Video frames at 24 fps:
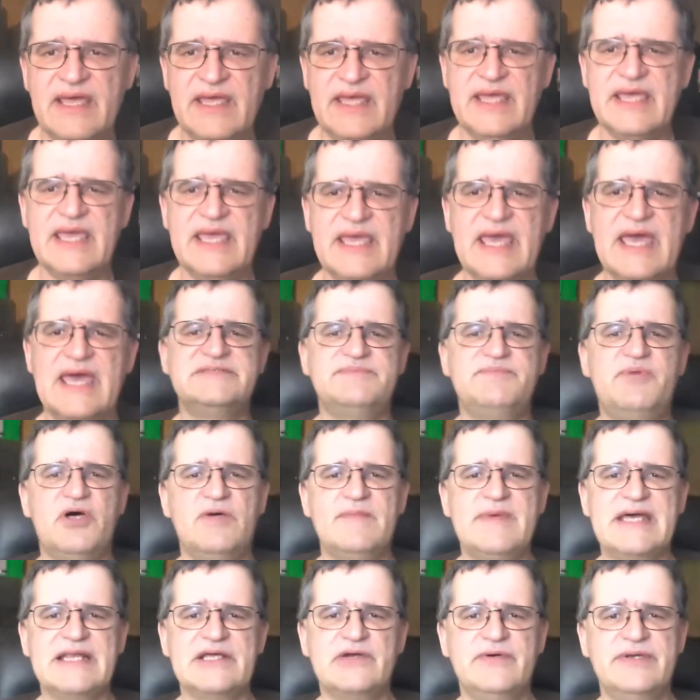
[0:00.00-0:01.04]
Hey guys, Paul
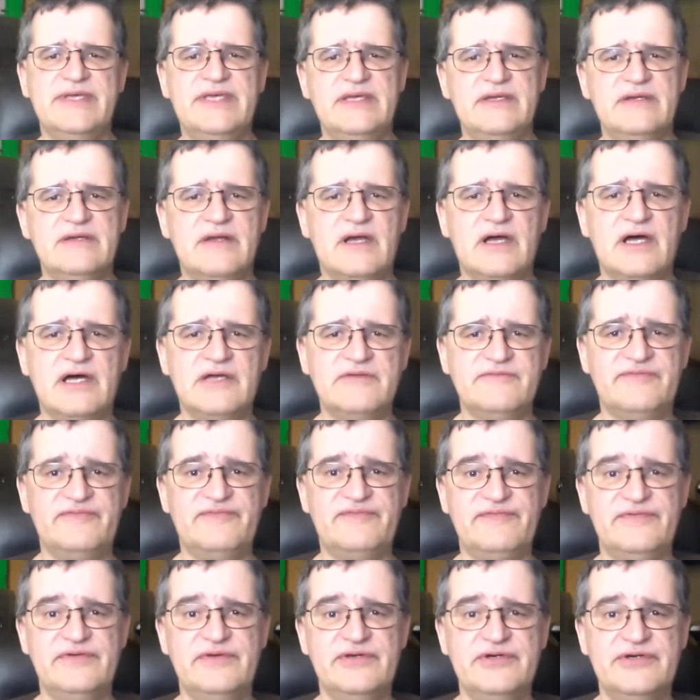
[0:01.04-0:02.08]
Monaco here on
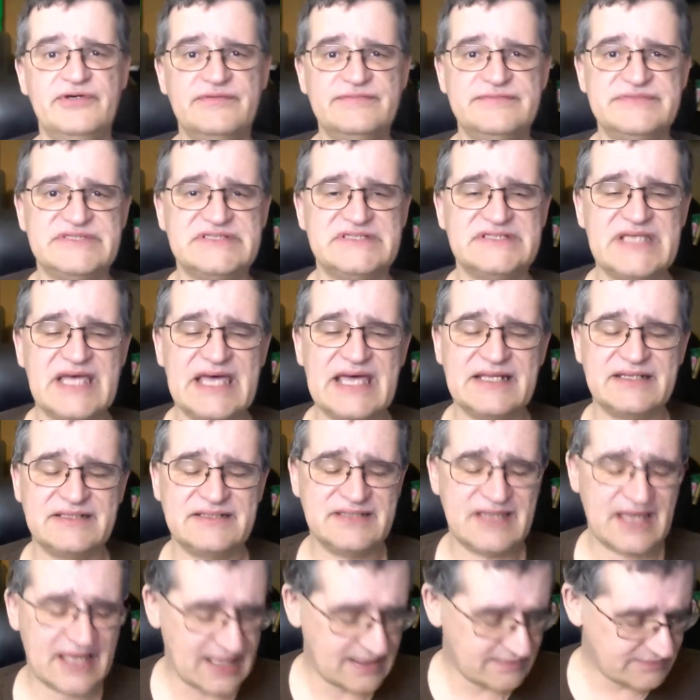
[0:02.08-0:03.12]

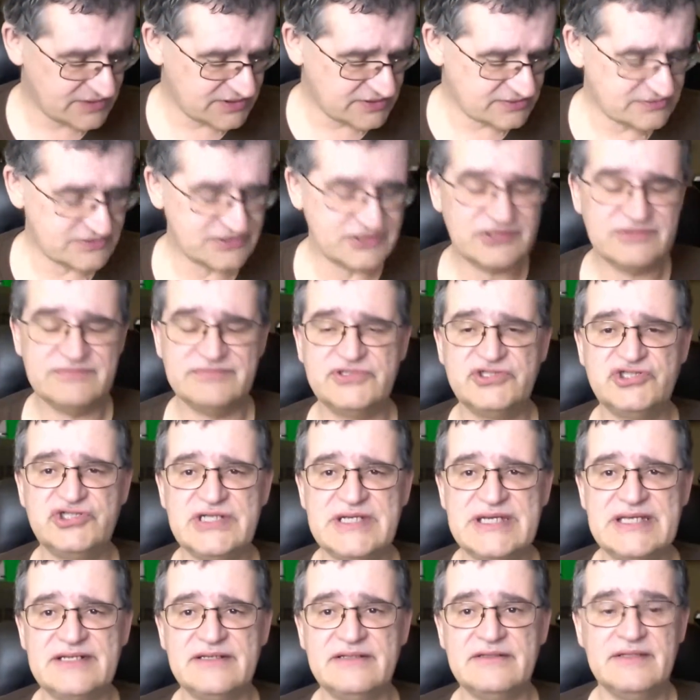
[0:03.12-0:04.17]
Fumes.com YouTube
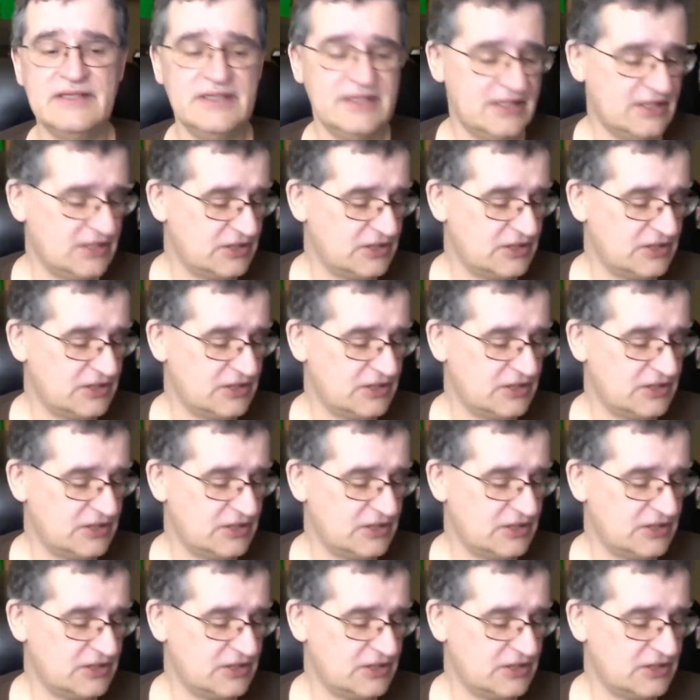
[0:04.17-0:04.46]
channel